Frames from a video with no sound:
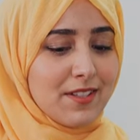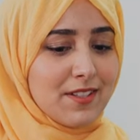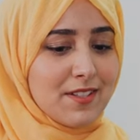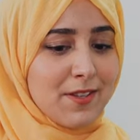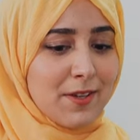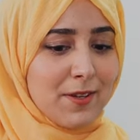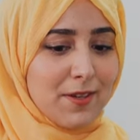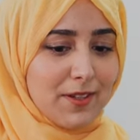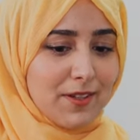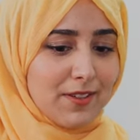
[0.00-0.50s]

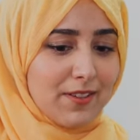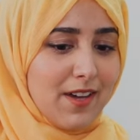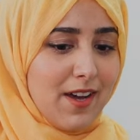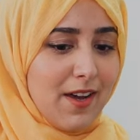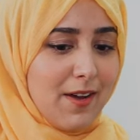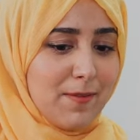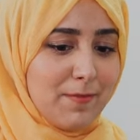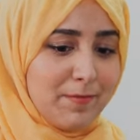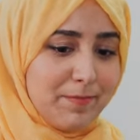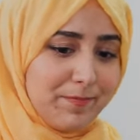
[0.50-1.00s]
So,
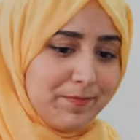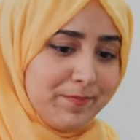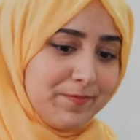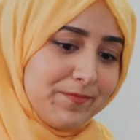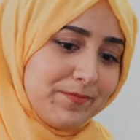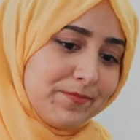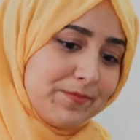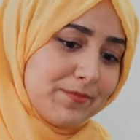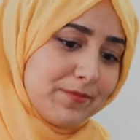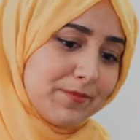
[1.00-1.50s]

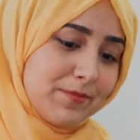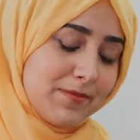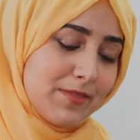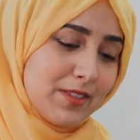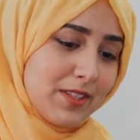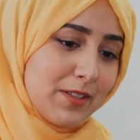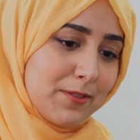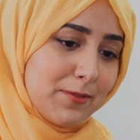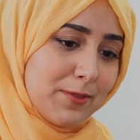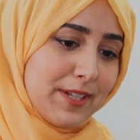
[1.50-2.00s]

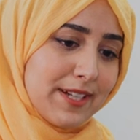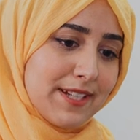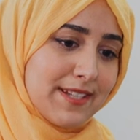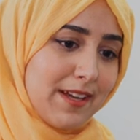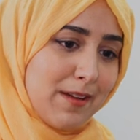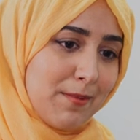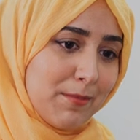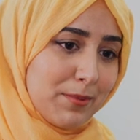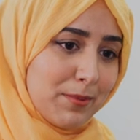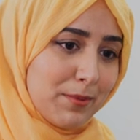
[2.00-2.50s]
for
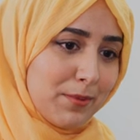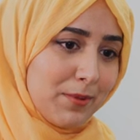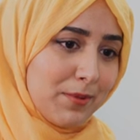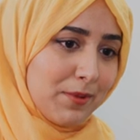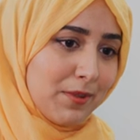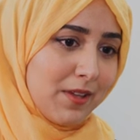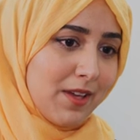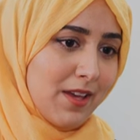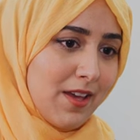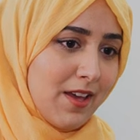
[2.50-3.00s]

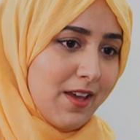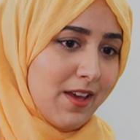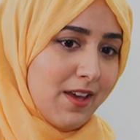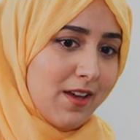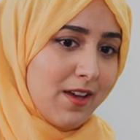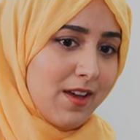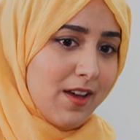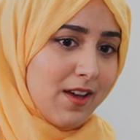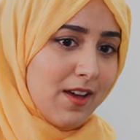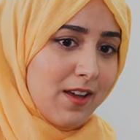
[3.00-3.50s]
example,
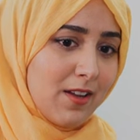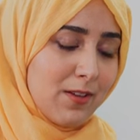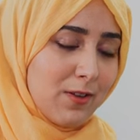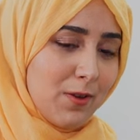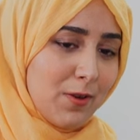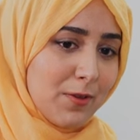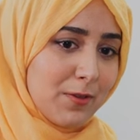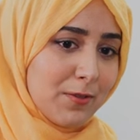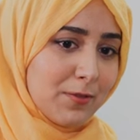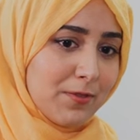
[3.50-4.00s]
a
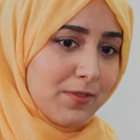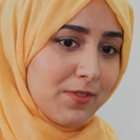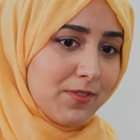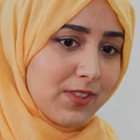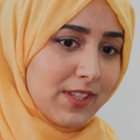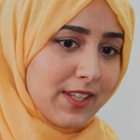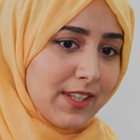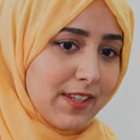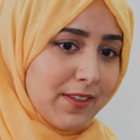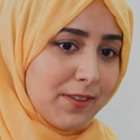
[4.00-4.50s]
lot of
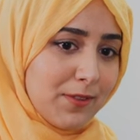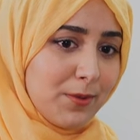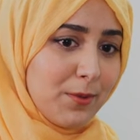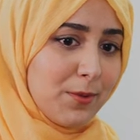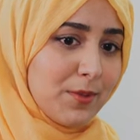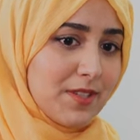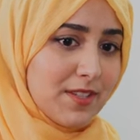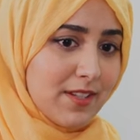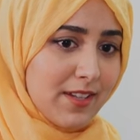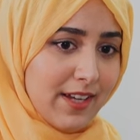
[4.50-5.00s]
the
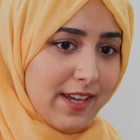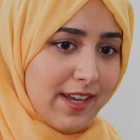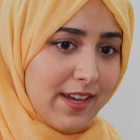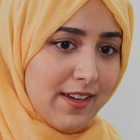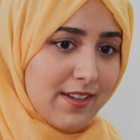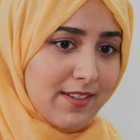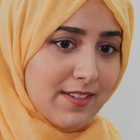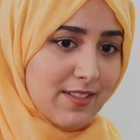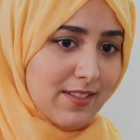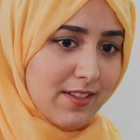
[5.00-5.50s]
thoughts that I
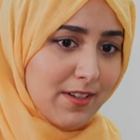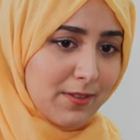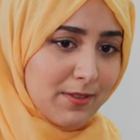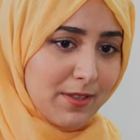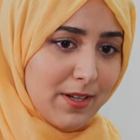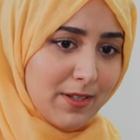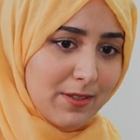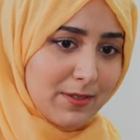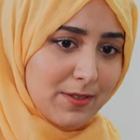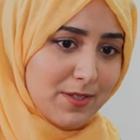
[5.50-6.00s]
had
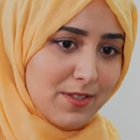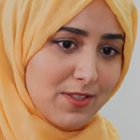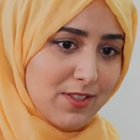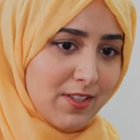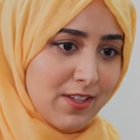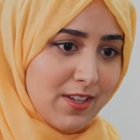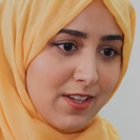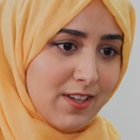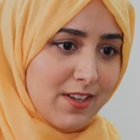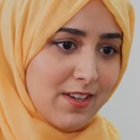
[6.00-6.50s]
around
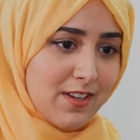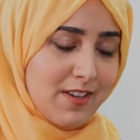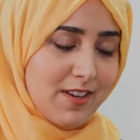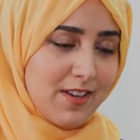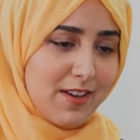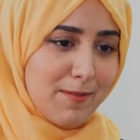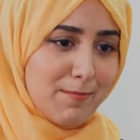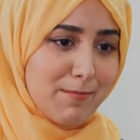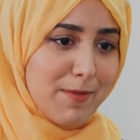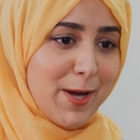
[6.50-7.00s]

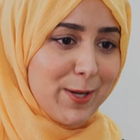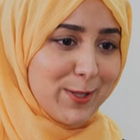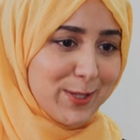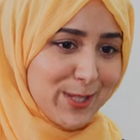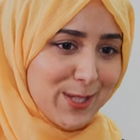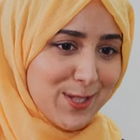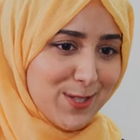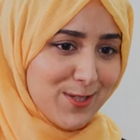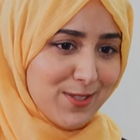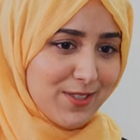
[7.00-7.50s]

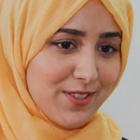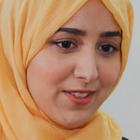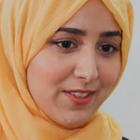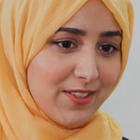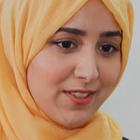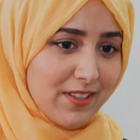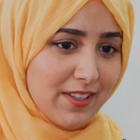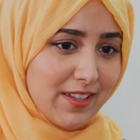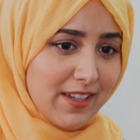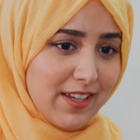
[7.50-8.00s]
marriage
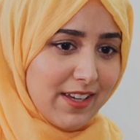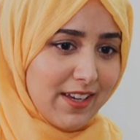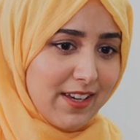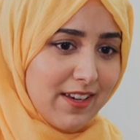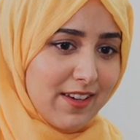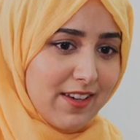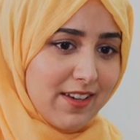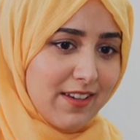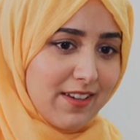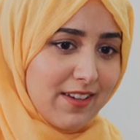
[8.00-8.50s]

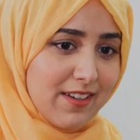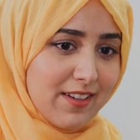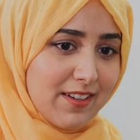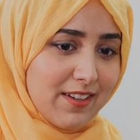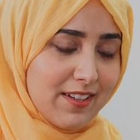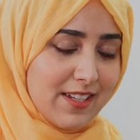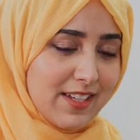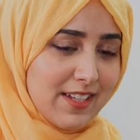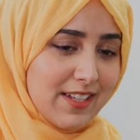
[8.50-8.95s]
were